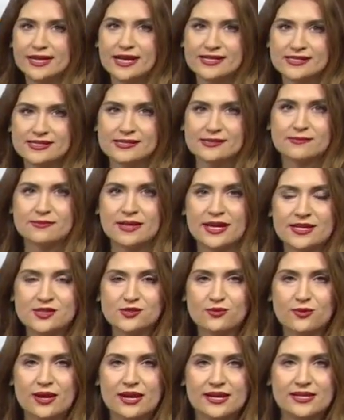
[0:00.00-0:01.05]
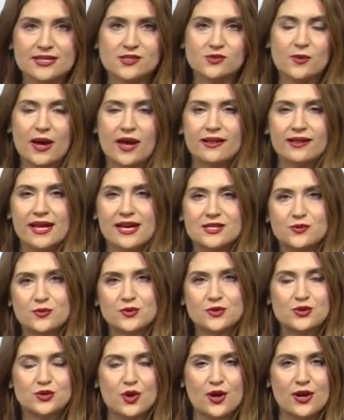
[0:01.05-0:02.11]
has some nice rain as well as
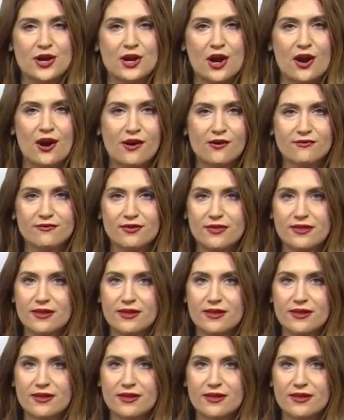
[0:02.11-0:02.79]
we're starting off